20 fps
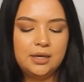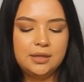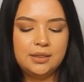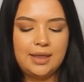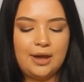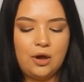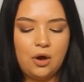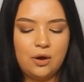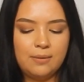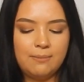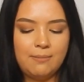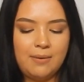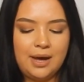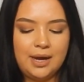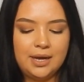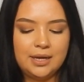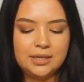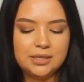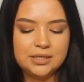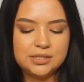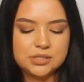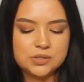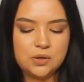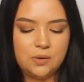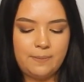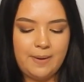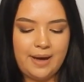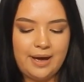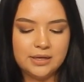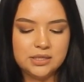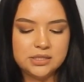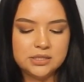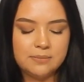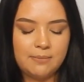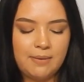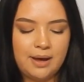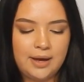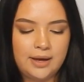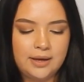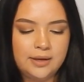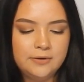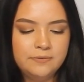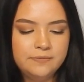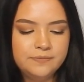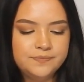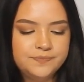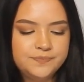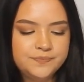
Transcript: like on mine, let's go back to mine,